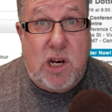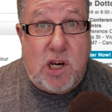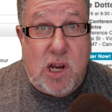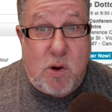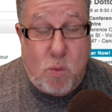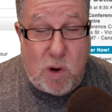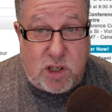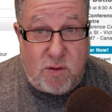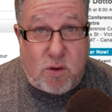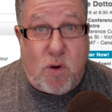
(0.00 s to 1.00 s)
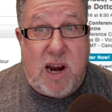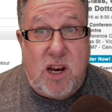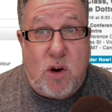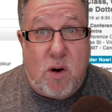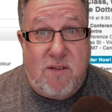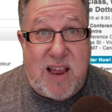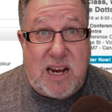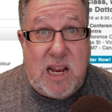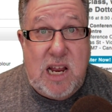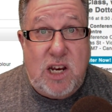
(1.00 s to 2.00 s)
to, once you've created your
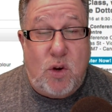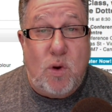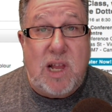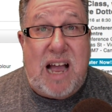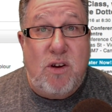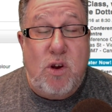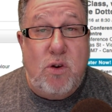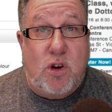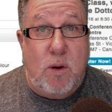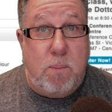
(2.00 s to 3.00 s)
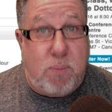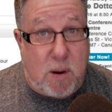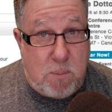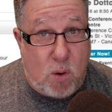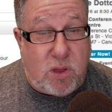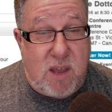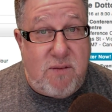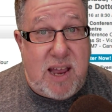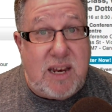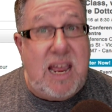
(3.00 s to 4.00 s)
event, to allow you to promote the
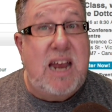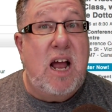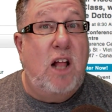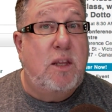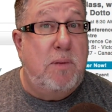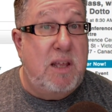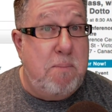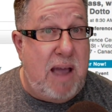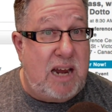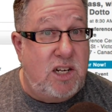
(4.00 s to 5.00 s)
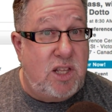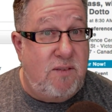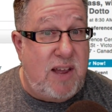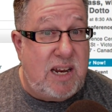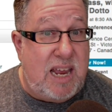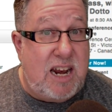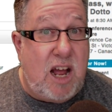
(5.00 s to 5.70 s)
event and ultimately manage the event and